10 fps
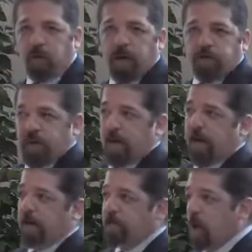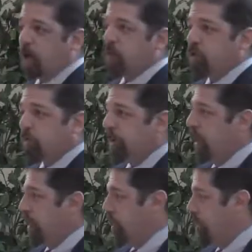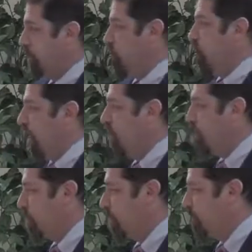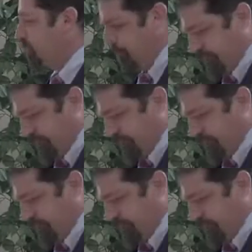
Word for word: way of saying, don't speak to strangers.